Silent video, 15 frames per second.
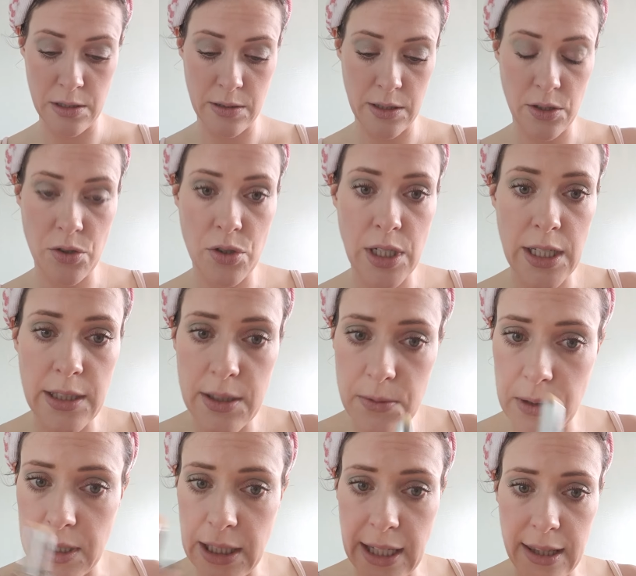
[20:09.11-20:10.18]
Let's try this
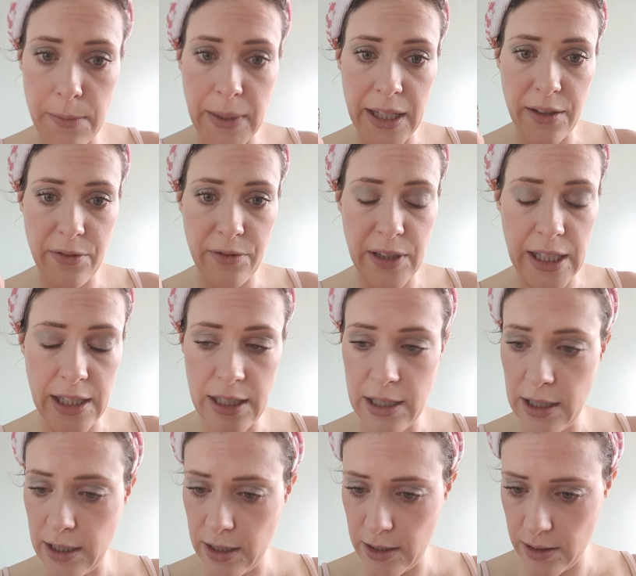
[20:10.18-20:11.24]
one again, the Benefit
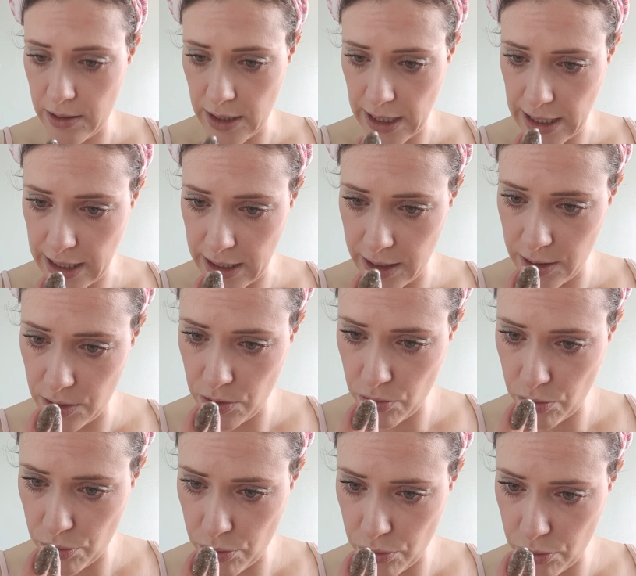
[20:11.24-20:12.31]

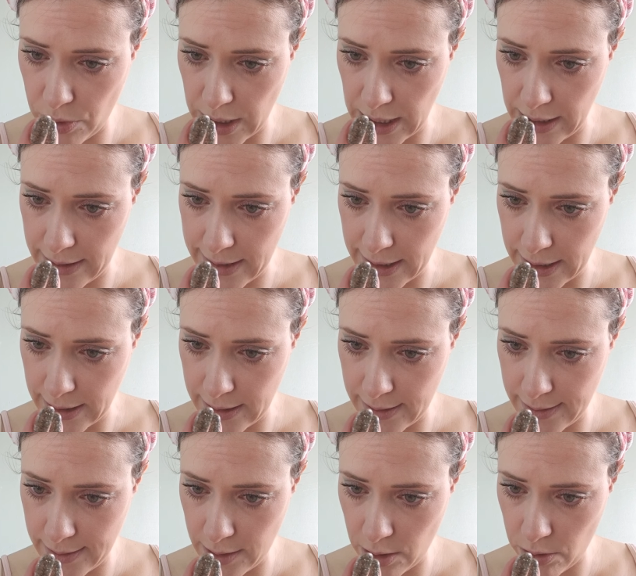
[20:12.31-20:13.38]

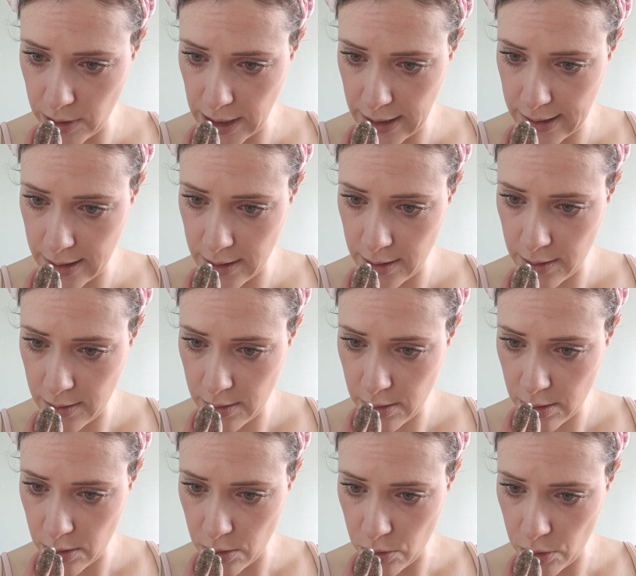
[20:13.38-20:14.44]
Hydrating Crease
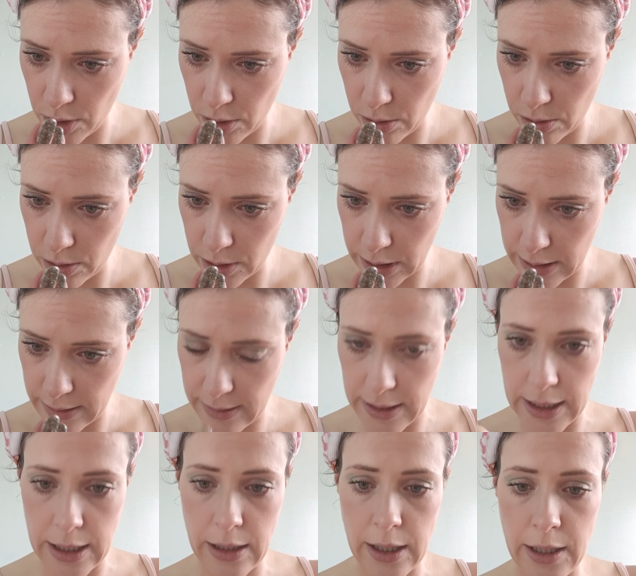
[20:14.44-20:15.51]
Control
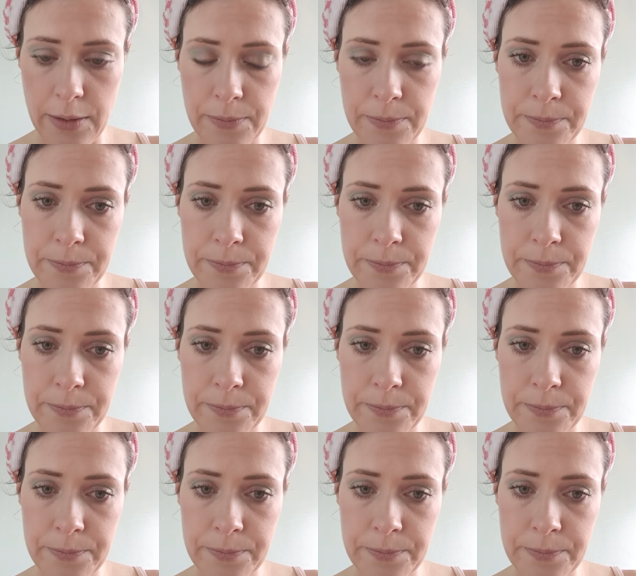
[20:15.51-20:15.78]
Concealer.